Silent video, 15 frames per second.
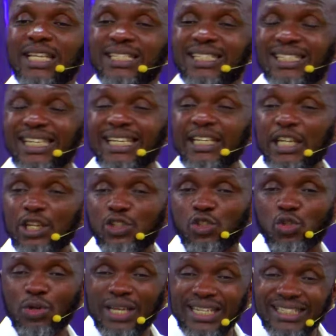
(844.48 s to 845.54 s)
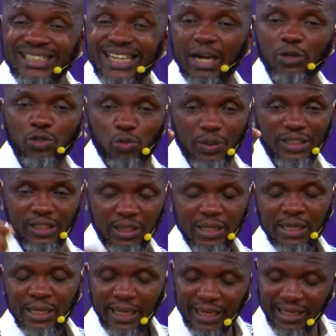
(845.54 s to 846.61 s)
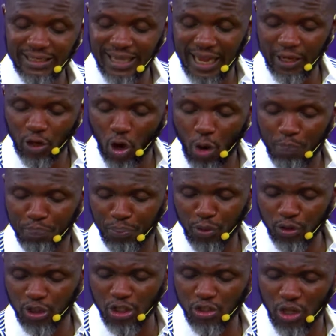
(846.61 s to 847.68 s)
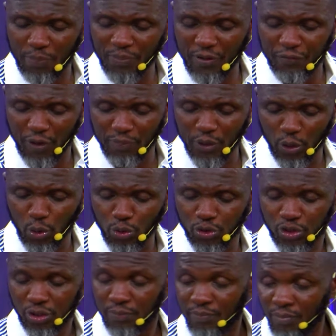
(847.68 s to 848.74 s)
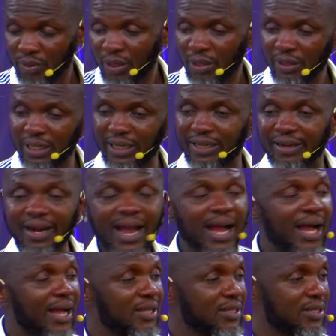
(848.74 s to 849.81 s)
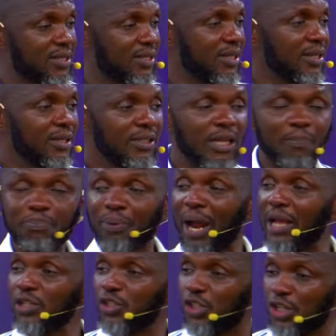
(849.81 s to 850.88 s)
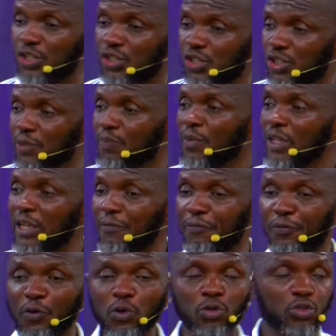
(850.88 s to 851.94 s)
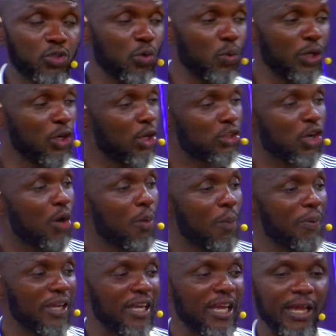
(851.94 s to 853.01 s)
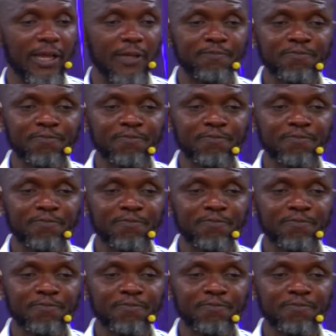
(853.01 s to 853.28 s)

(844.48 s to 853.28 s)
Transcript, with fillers: sin issue is dealt with, it is like uprooting something from the roots. The grass, the branches, the fruit will not come up again.